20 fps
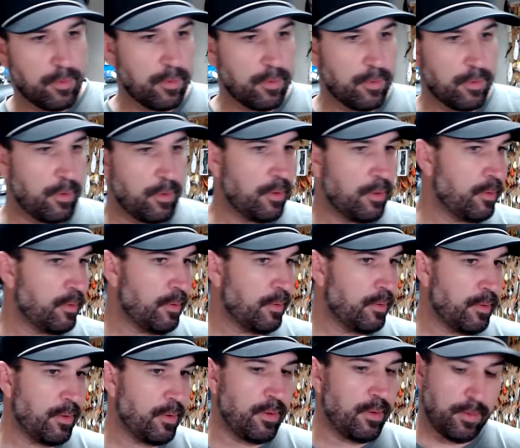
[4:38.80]

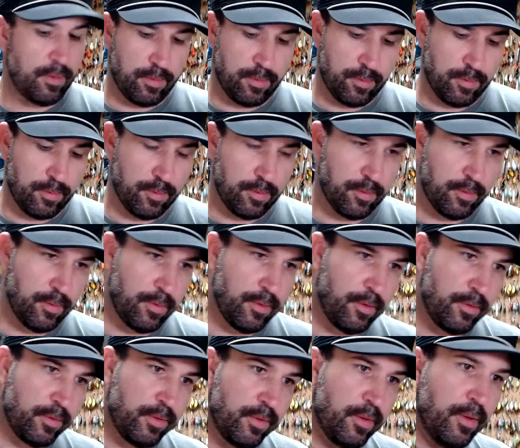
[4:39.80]
Dude,
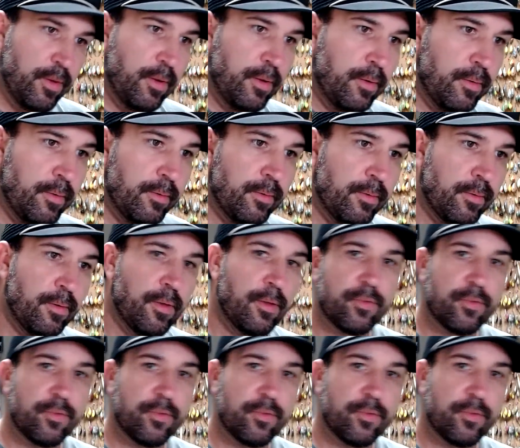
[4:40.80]
this thing is